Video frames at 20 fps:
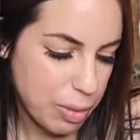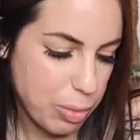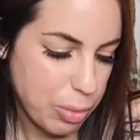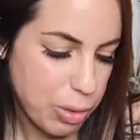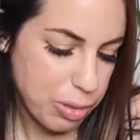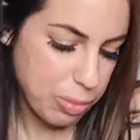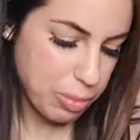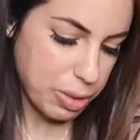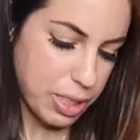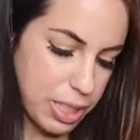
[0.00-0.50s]

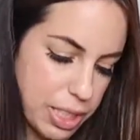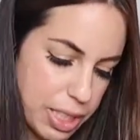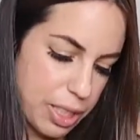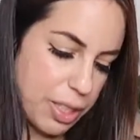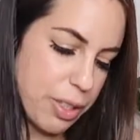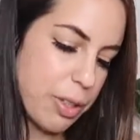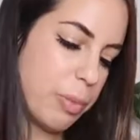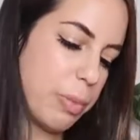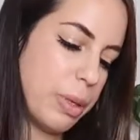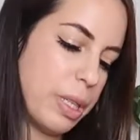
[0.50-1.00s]
more
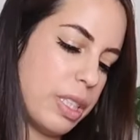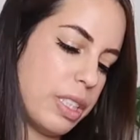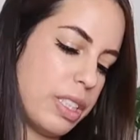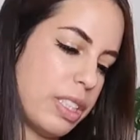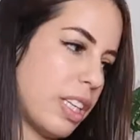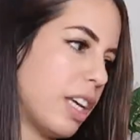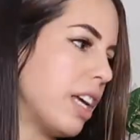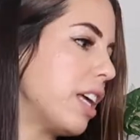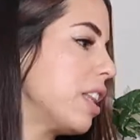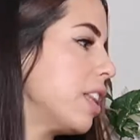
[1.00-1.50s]
mosquito bits,
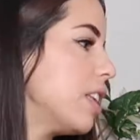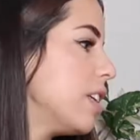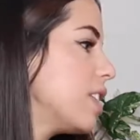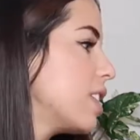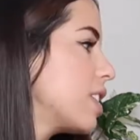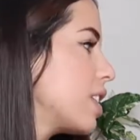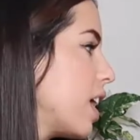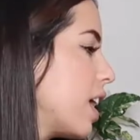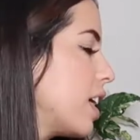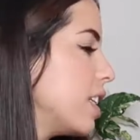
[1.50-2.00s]
and this
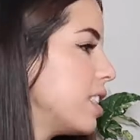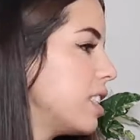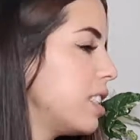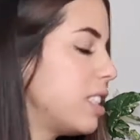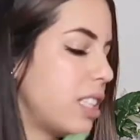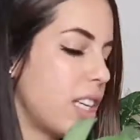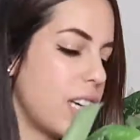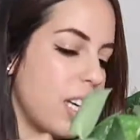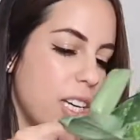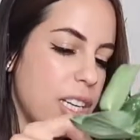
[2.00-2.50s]
guy's
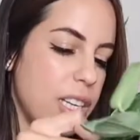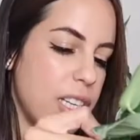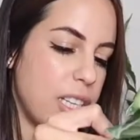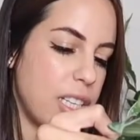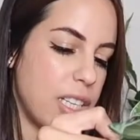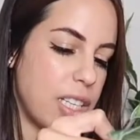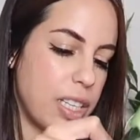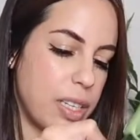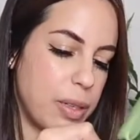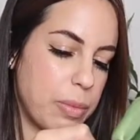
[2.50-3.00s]

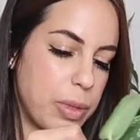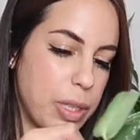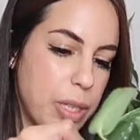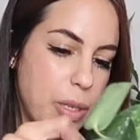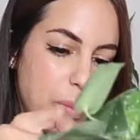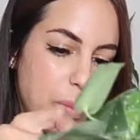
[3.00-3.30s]
done. I'm gonna